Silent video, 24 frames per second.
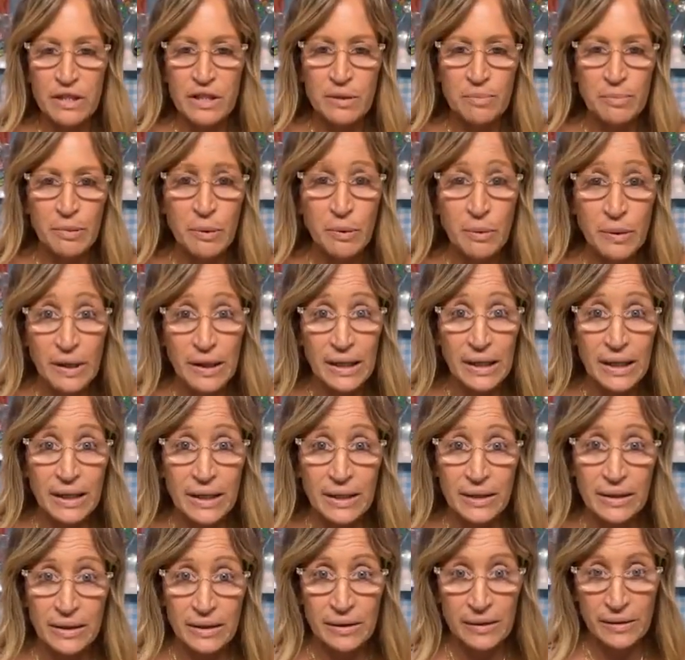a spoon in
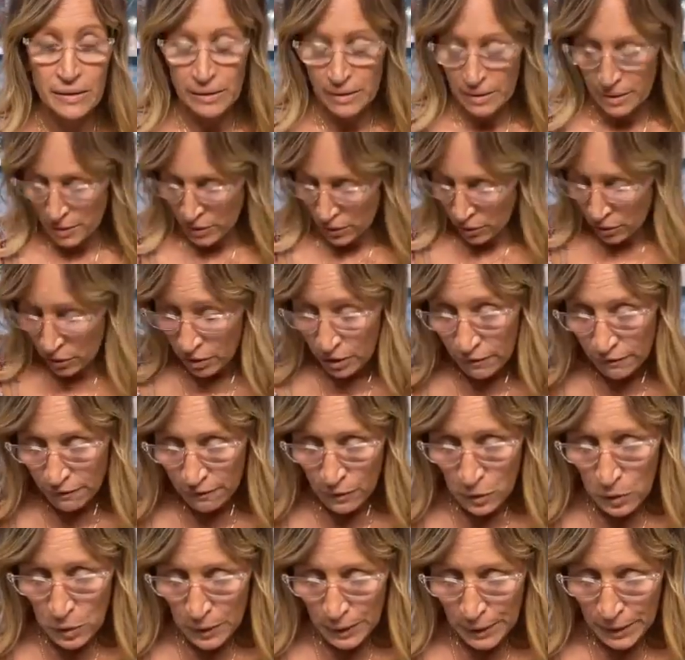it, or a
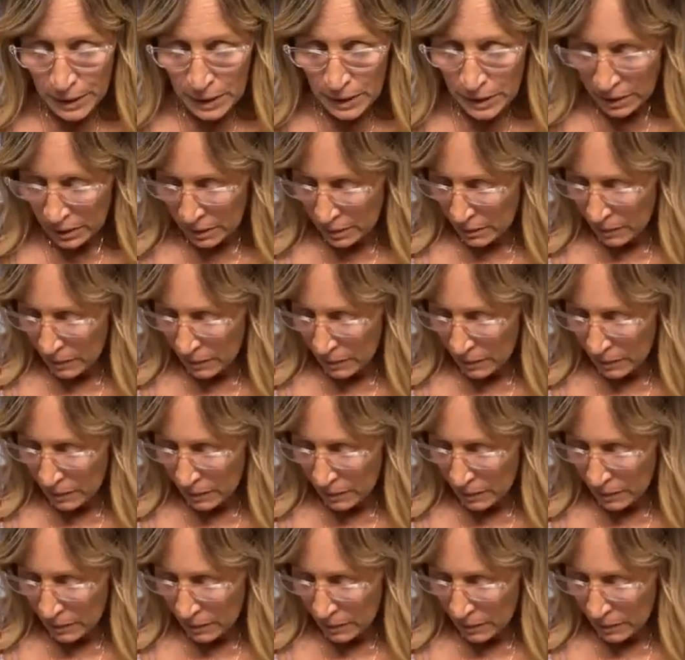fork,